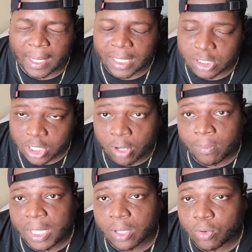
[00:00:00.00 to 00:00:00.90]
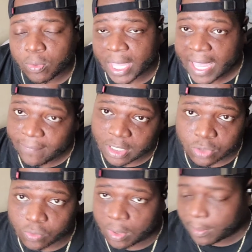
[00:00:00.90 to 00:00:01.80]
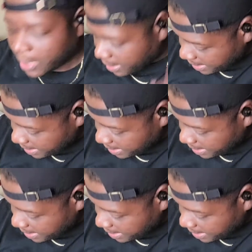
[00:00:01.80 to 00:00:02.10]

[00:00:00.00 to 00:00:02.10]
He told me who gave it to him.